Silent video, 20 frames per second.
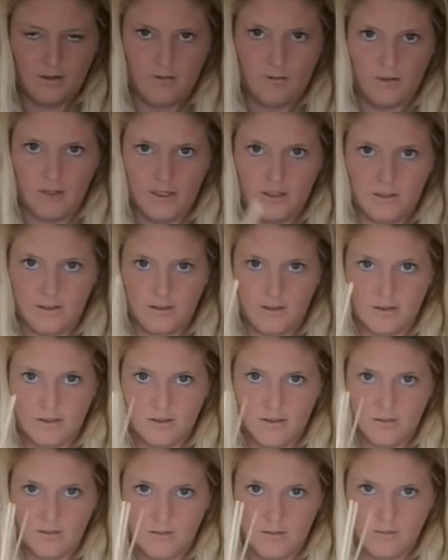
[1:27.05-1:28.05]
your
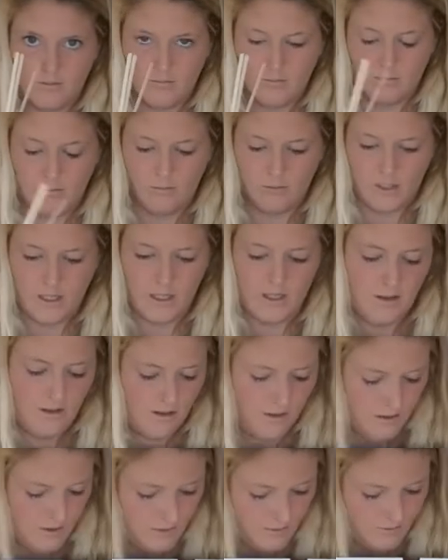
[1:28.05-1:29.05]
wax
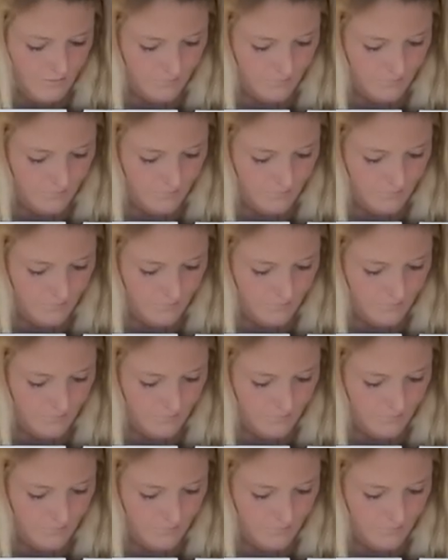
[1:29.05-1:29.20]
with